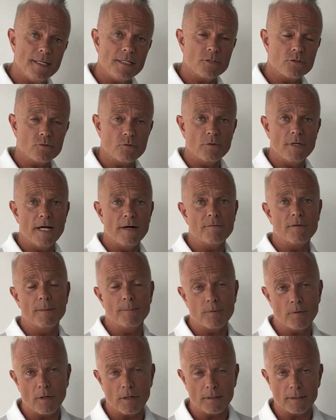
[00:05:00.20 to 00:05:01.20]
into every
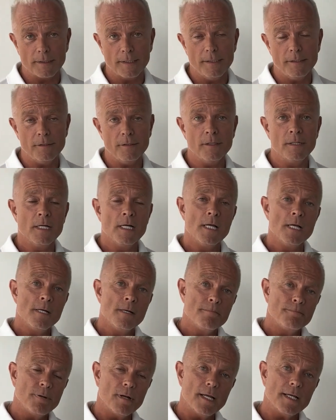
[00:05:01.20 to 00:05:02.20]
product here,
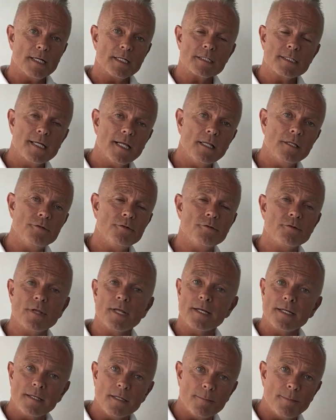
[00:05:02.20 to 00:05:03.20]
but I can tell you that
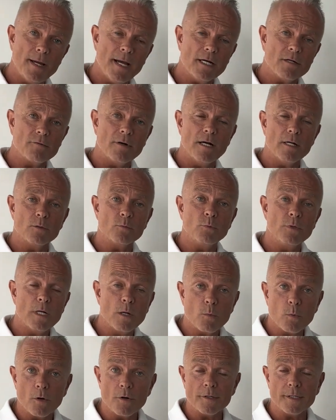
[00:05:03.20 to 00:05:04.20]
in the background we are
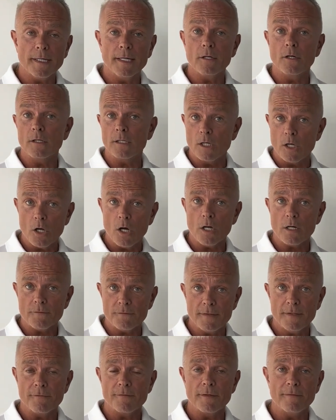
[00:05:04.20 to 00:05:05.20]
working on a lot of
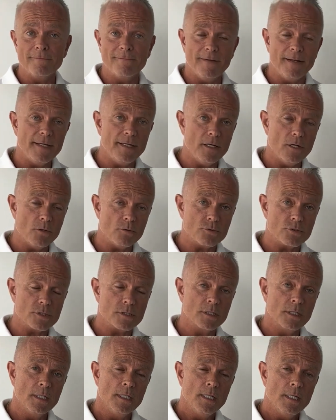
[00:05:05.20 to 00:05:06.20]
different
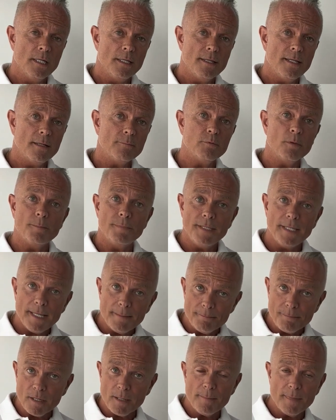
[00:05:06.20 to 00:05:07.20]
videos that will be
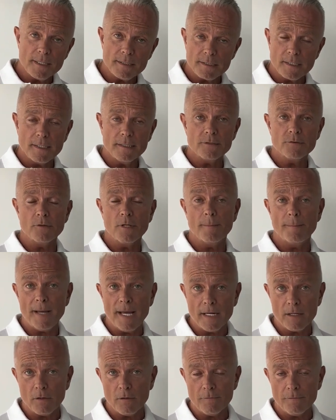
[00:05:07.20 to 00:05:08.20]
implemented into the
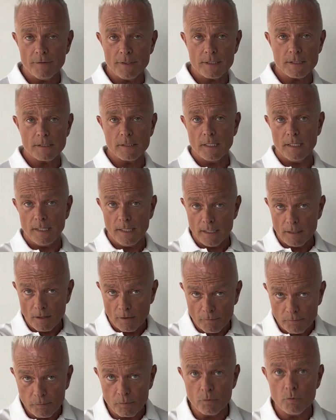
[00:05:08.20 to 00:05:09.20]
back office here
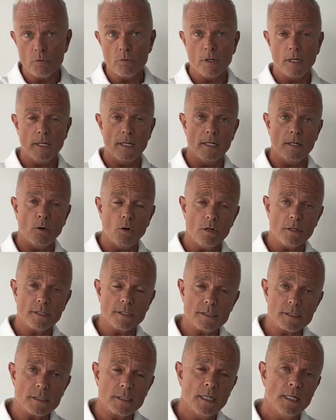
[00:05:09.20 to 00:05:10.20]
through
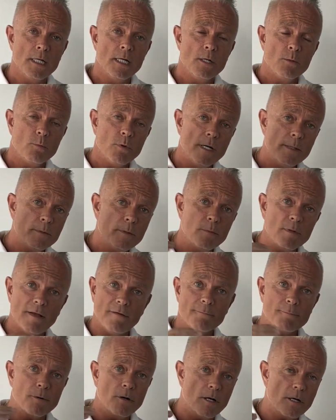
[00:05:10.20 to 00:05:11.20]
August, where we will
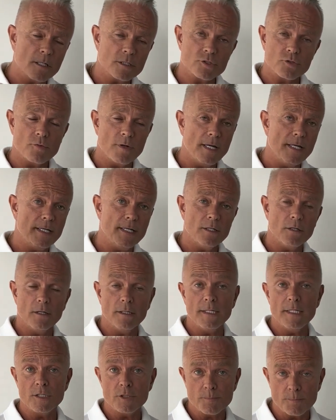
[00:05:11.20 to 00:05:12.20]
have product training on
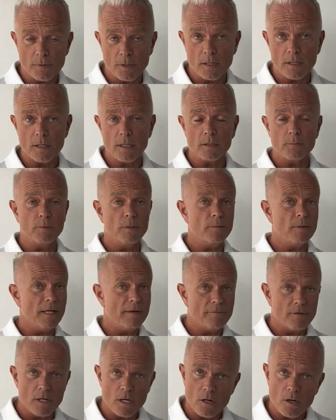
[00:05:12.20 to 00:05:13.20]
each product. We will
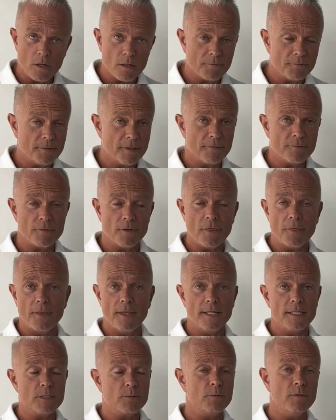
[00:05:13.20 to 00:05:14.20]
have a lot of different
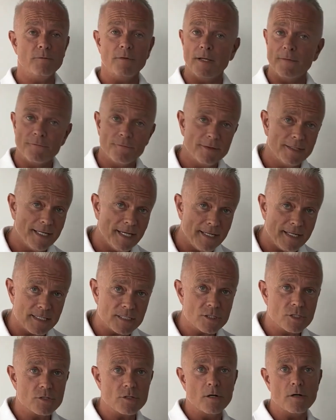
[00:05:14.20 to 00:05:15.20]
things. We will have getting
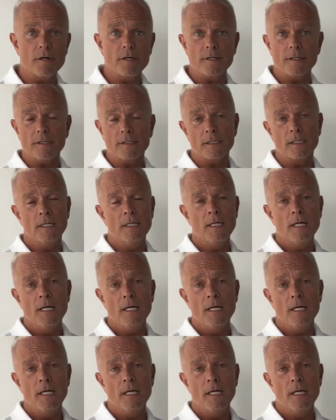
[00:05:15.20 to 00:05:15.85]
started